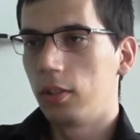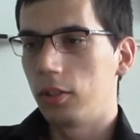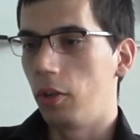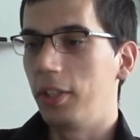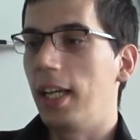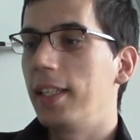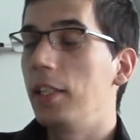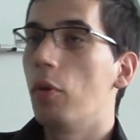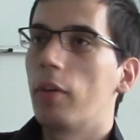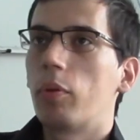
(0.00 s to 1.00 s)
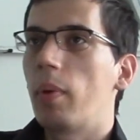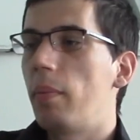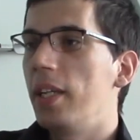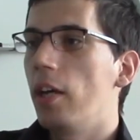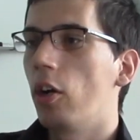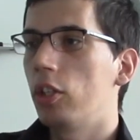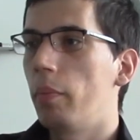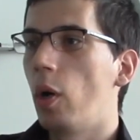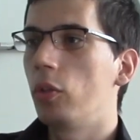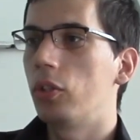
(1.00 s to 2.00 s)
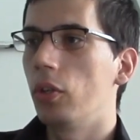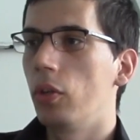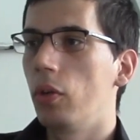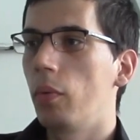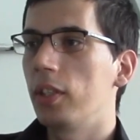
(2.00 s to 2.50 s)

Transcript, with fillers: So an idea you have probably heard about uh,